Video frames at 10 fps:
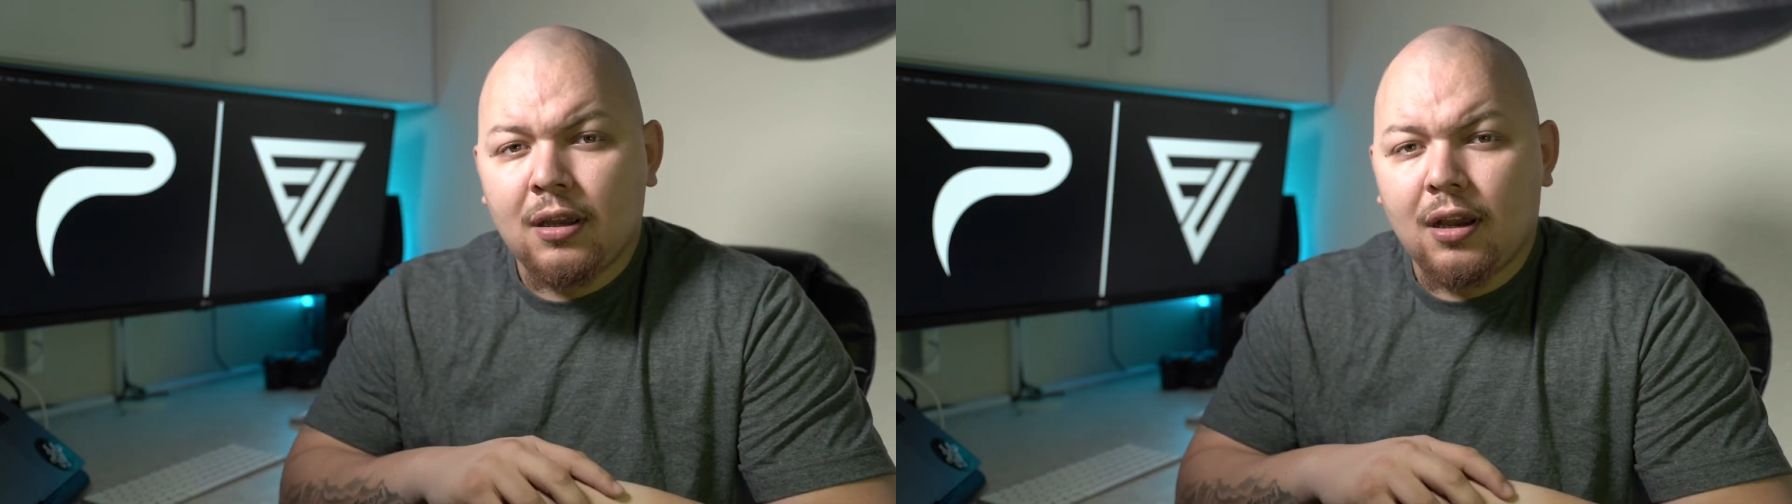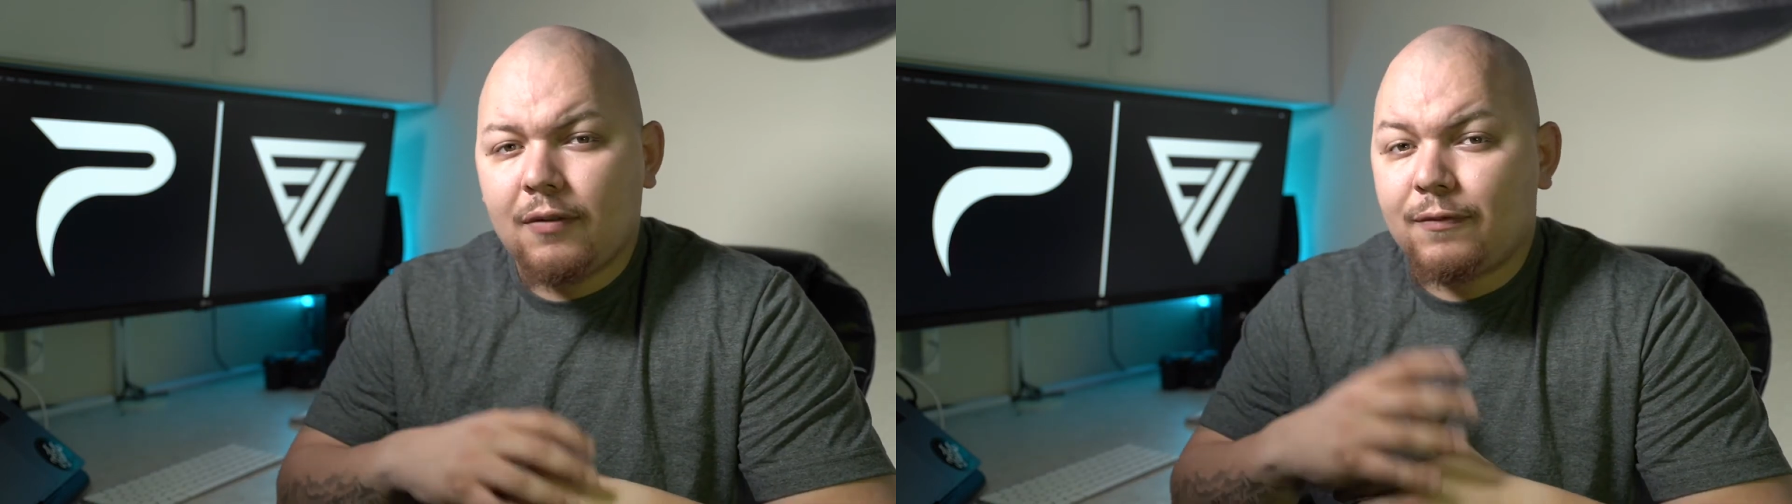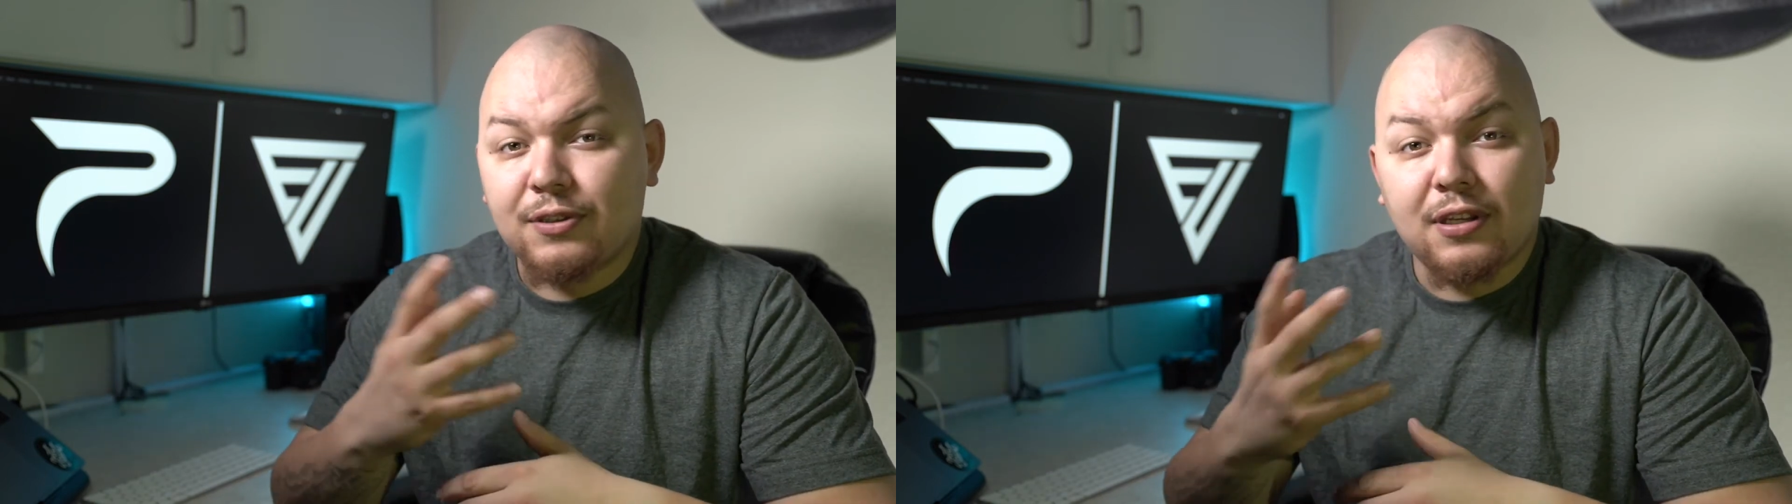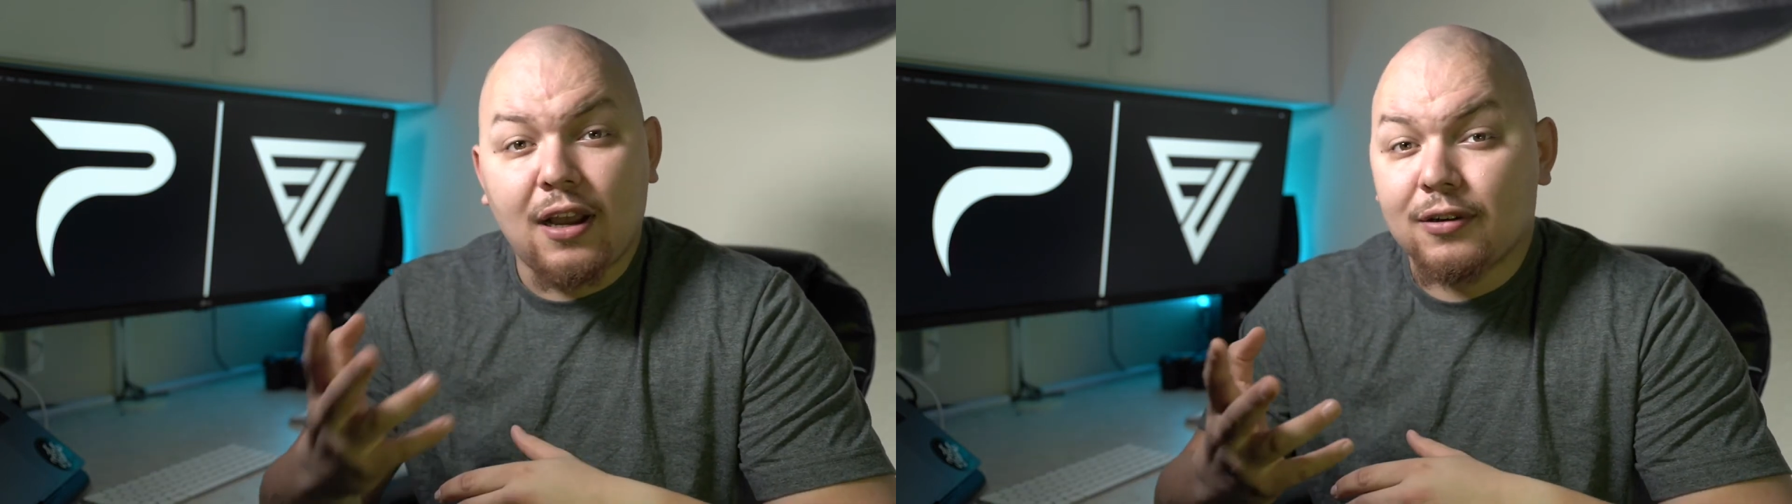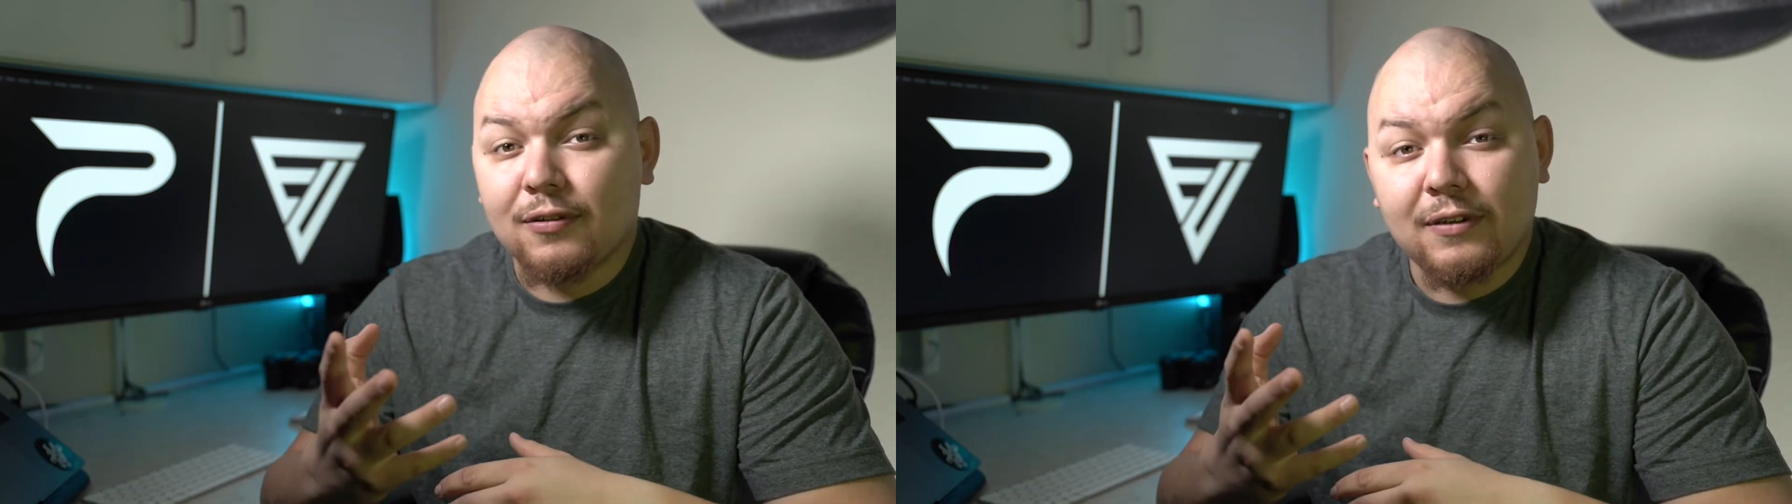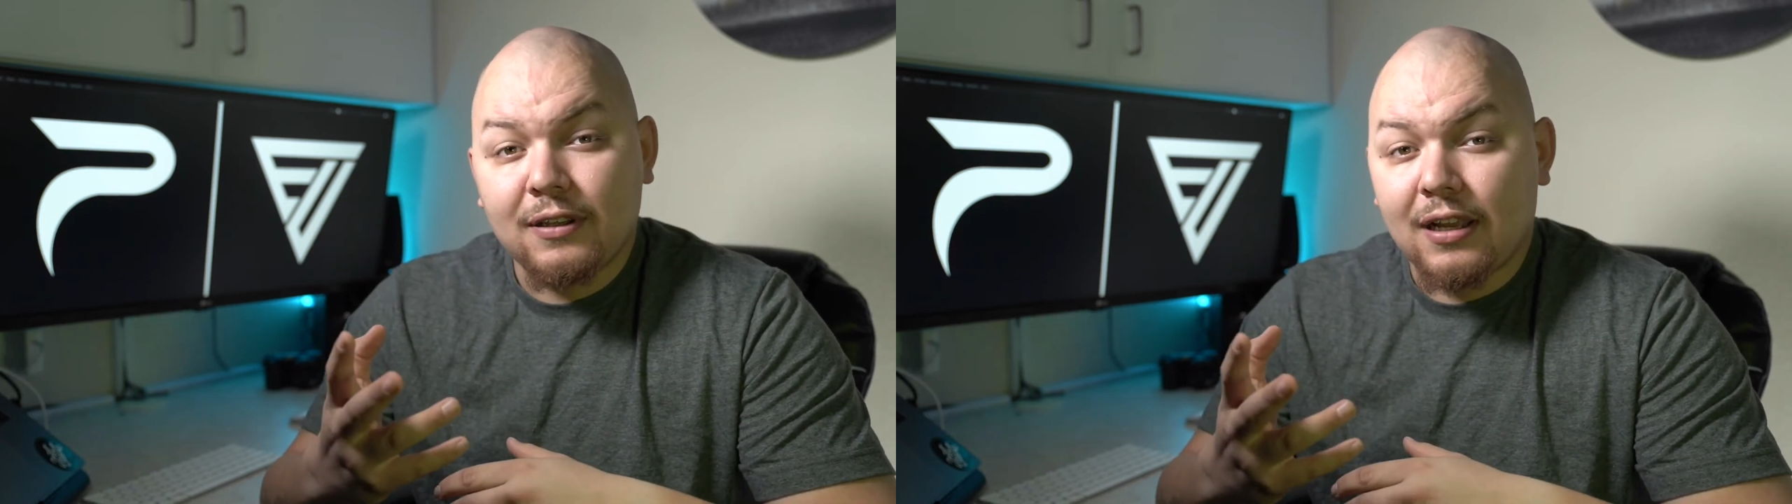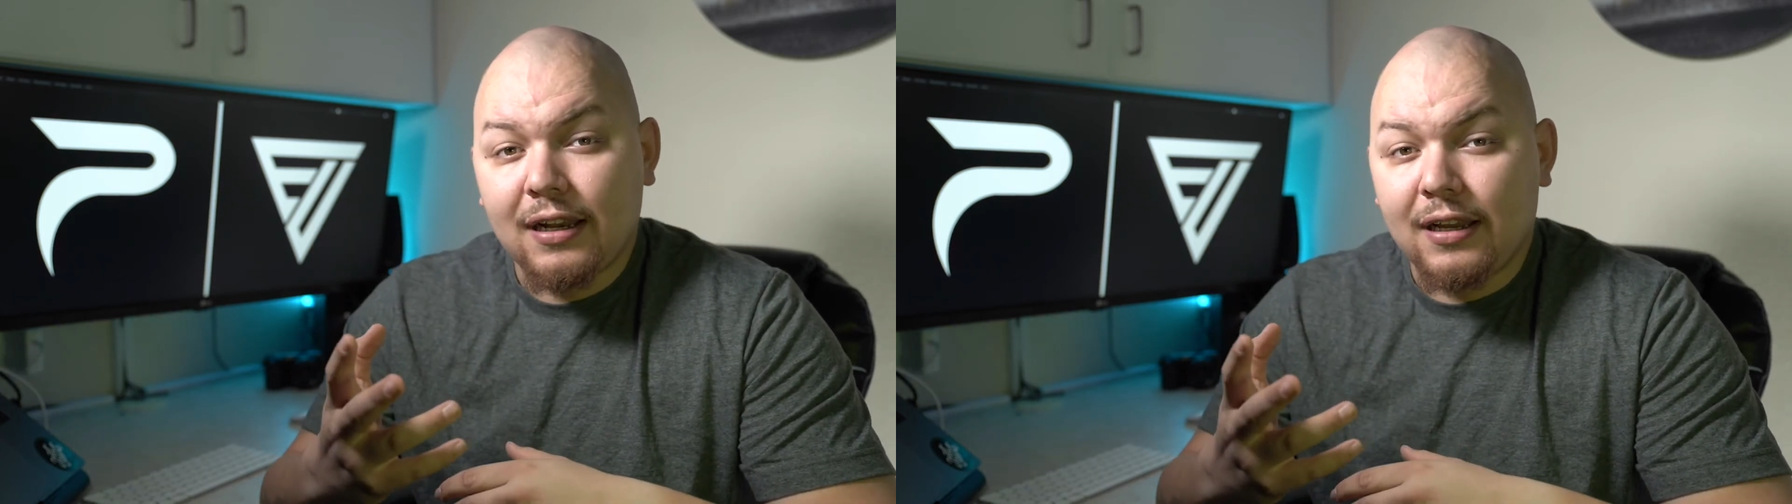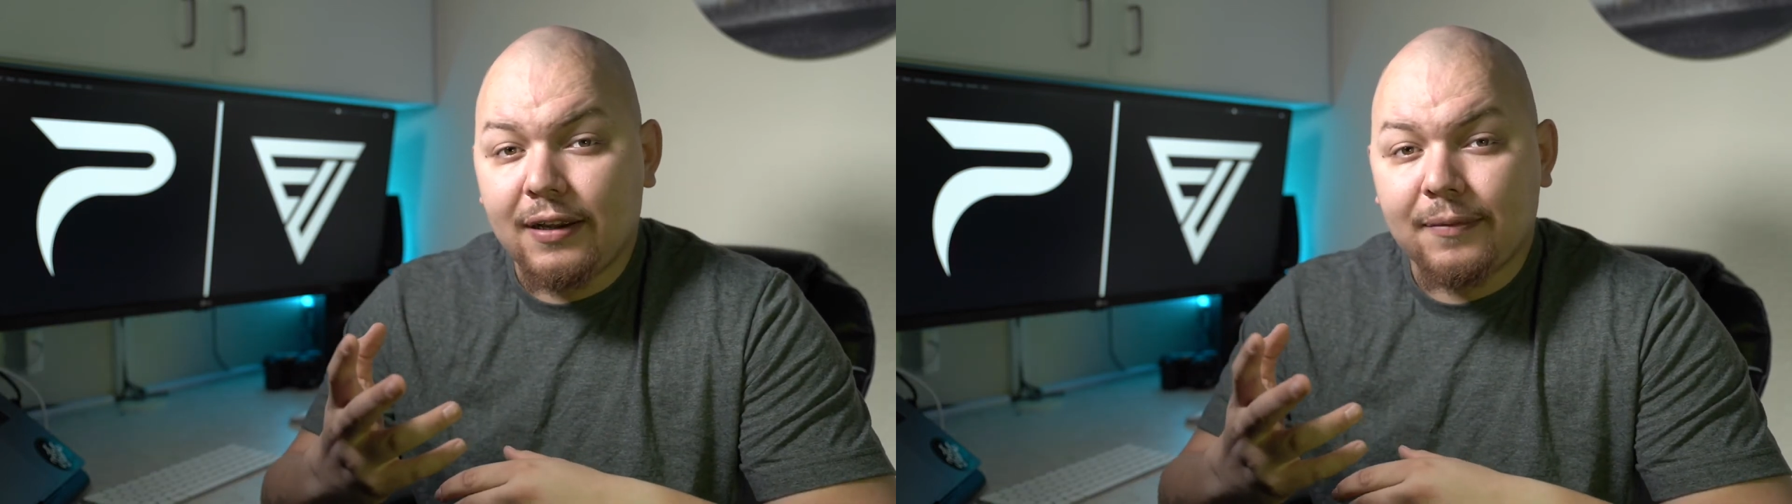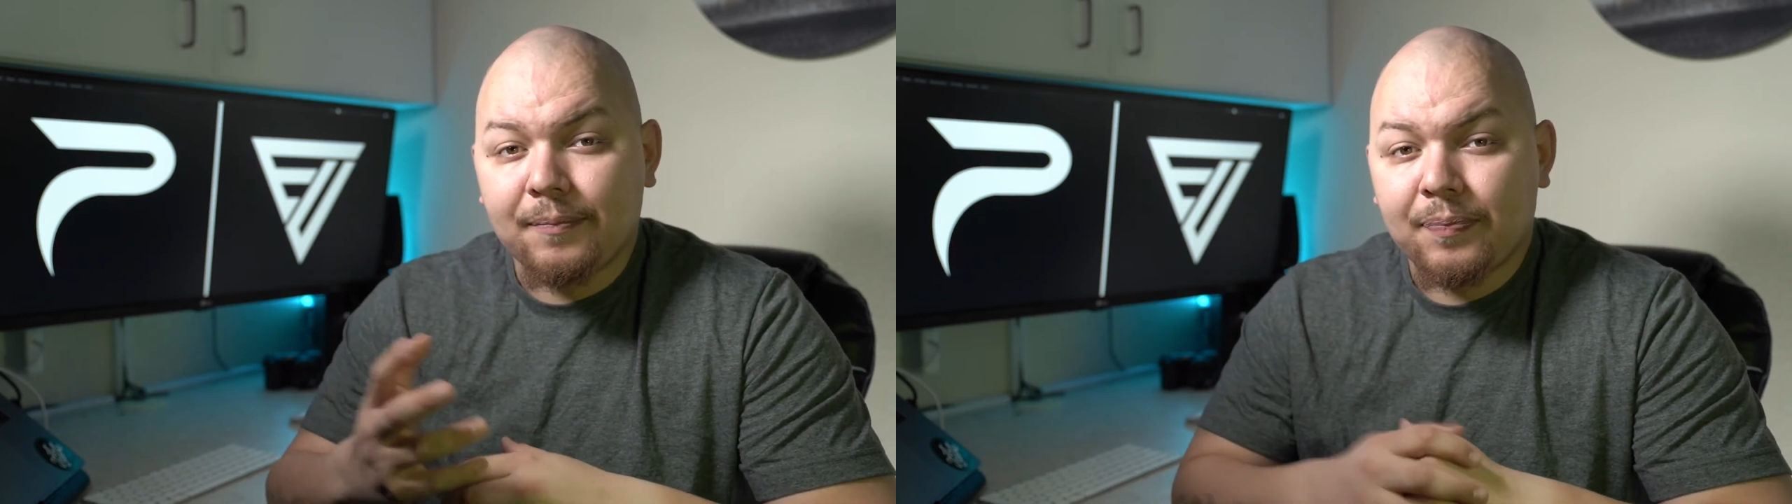uh, photography lighting.